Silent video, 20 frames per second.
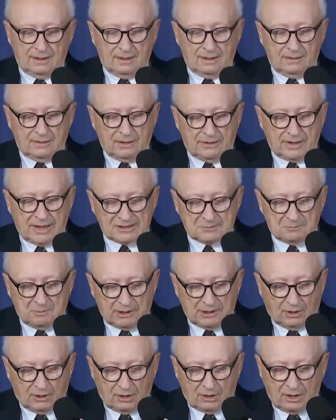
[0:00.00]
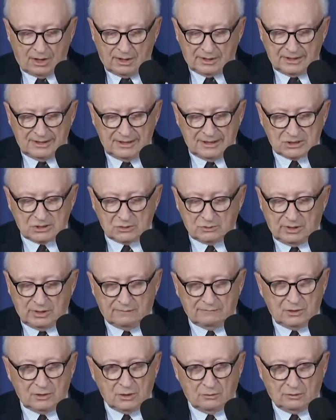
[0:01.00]
There has been a long history of
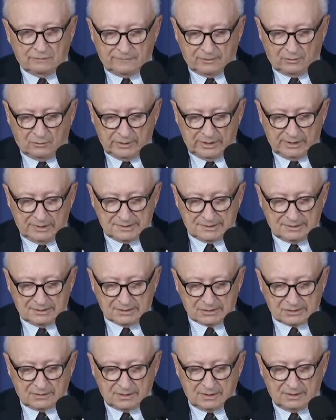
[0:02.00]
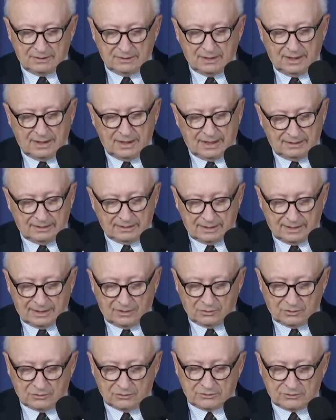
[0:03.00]
UFO incidents and
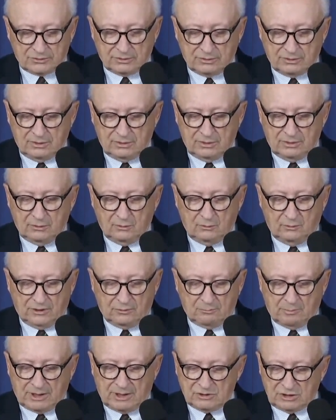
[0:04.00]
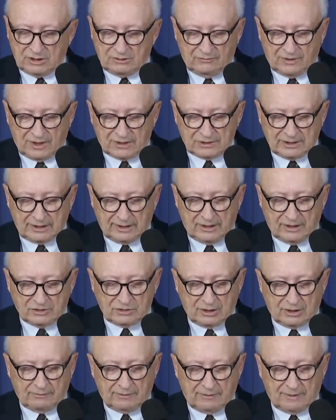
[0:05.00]
encounters, with much investigation
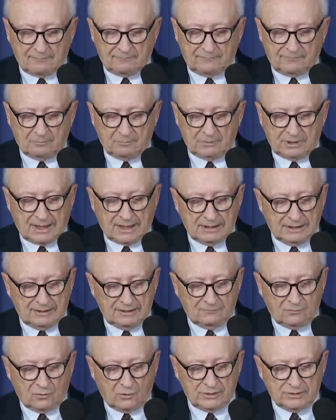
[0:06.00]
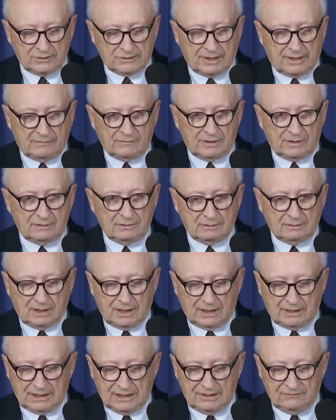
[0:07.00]
of them from 1947
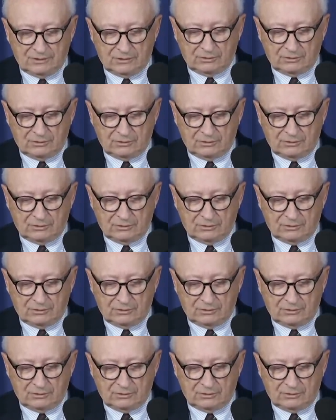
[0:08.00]
and even